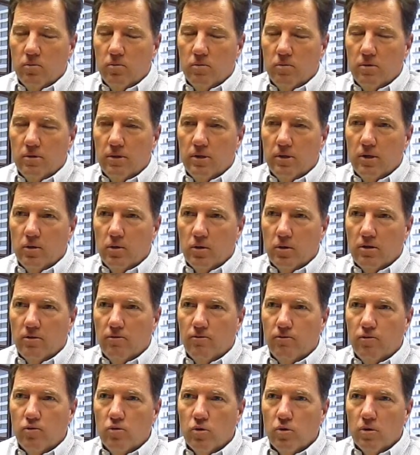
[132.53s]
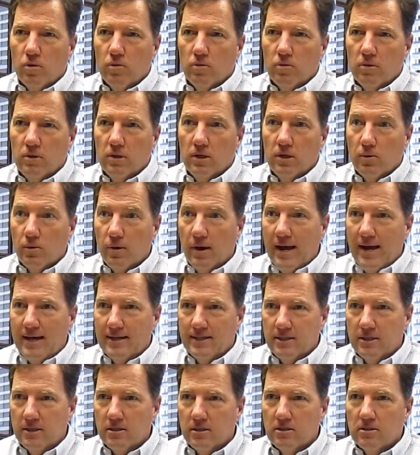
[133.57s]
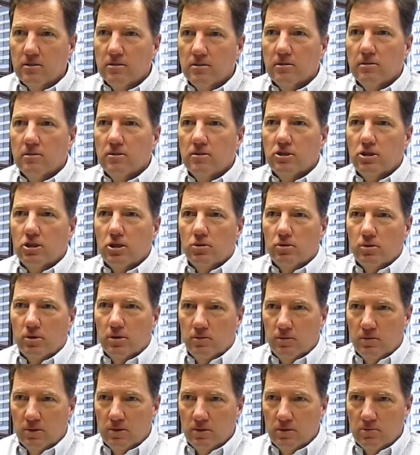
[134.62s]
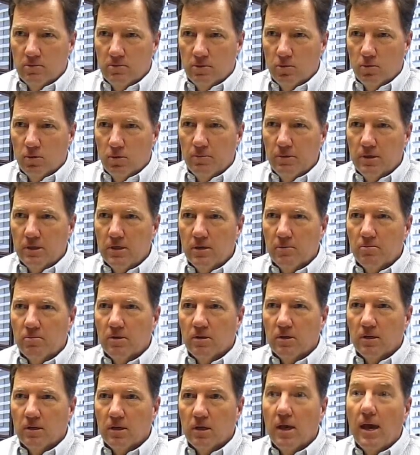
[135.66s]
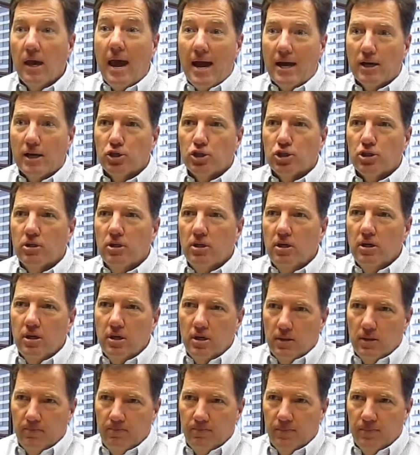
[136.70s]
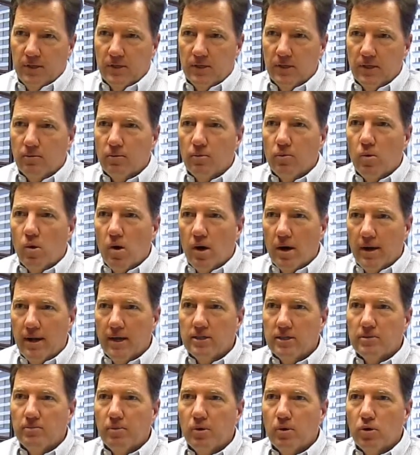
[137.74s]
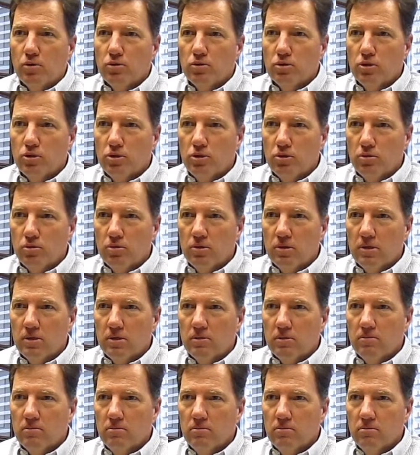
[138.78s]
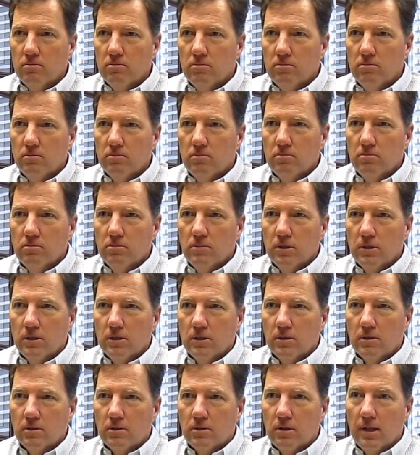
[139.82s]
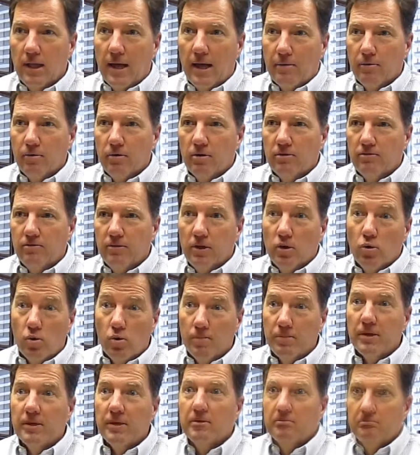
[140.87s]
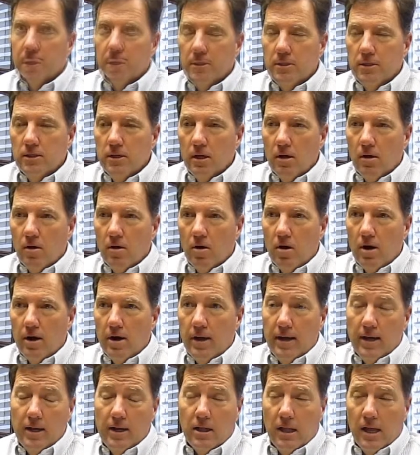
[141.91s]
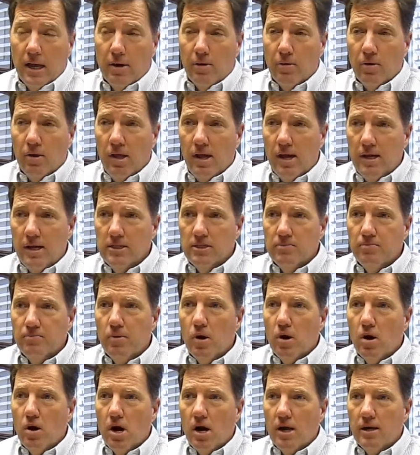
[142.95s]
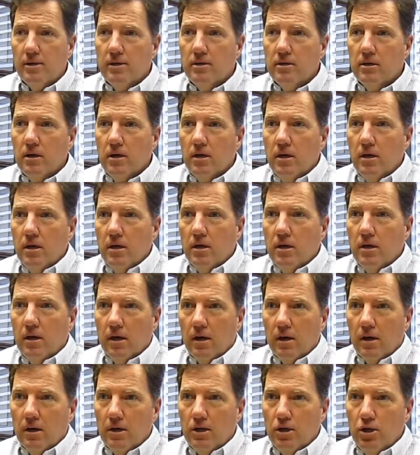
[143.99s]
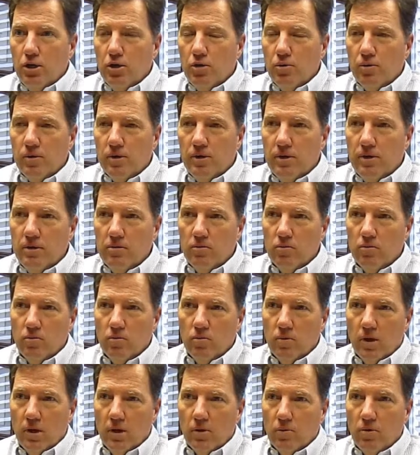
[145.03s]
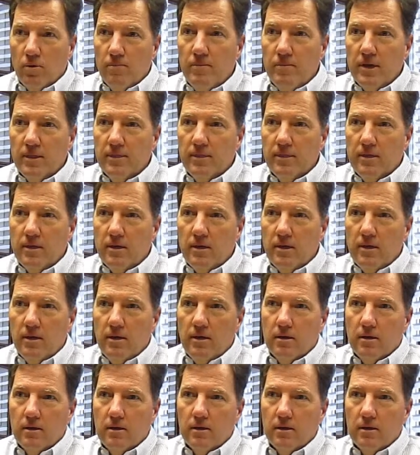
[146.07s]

they're looking for liquid assets. So it would be typically cash that they would want, as opposed to the collateral of equipment. On a collateralized bond, you would remit the